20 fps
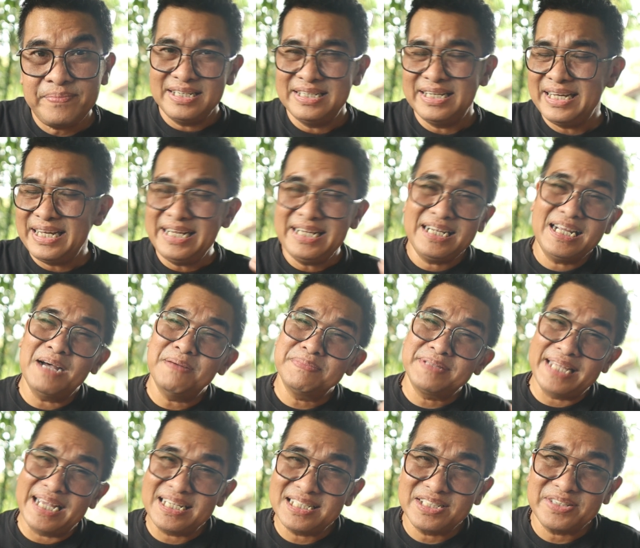the income
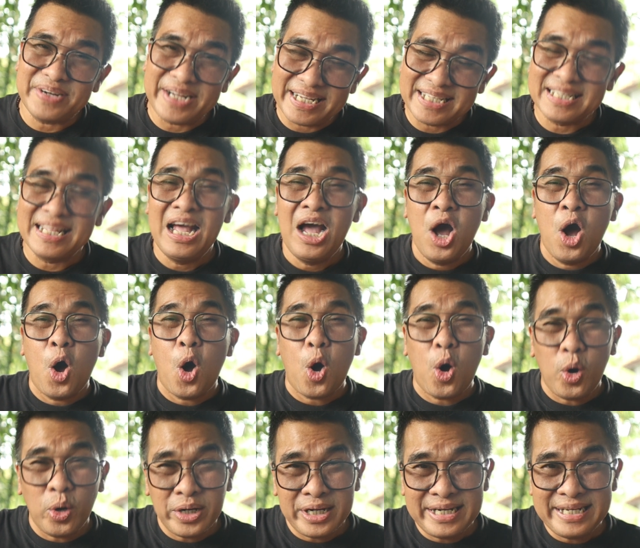tax rate
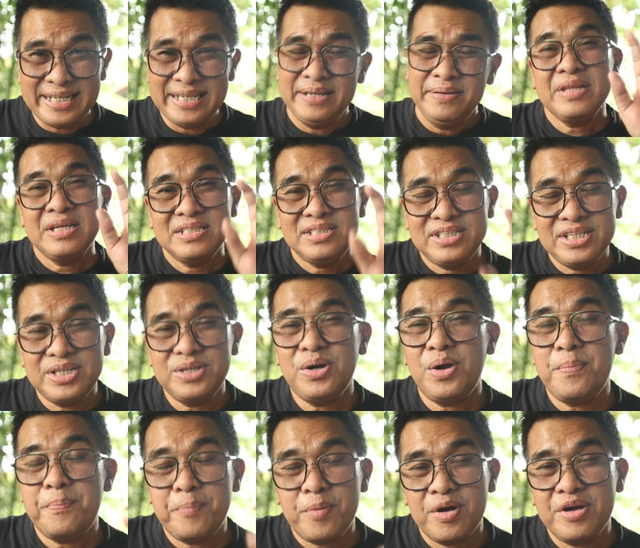only
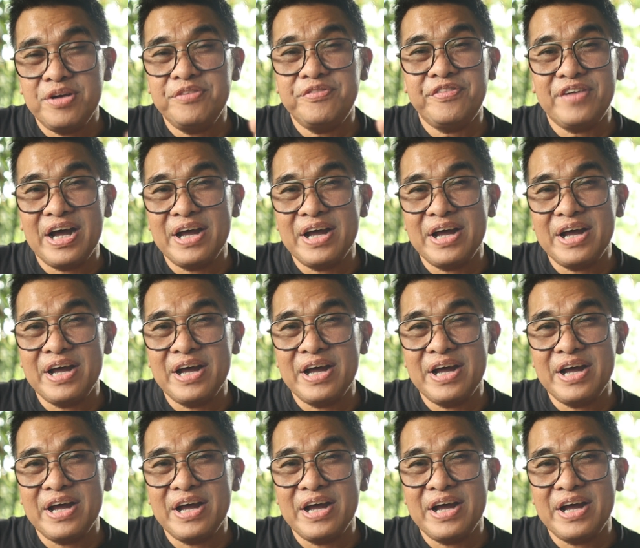0.5%